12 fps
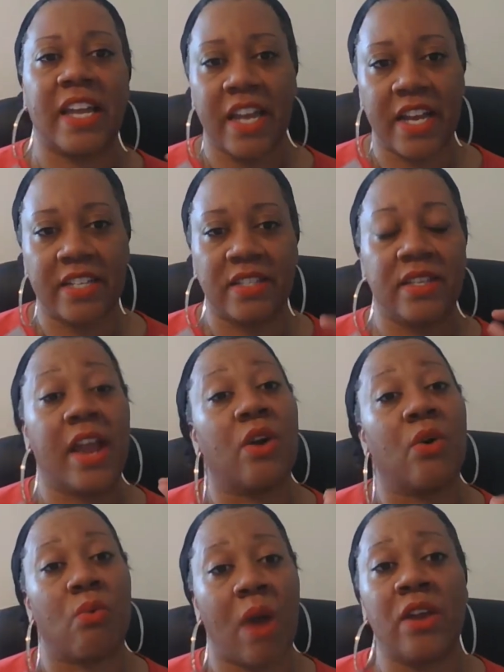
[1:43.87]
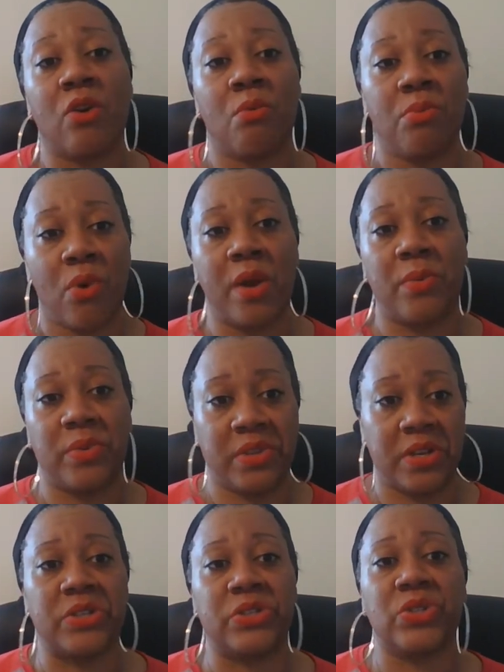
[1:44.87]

yes, they are right on point with this.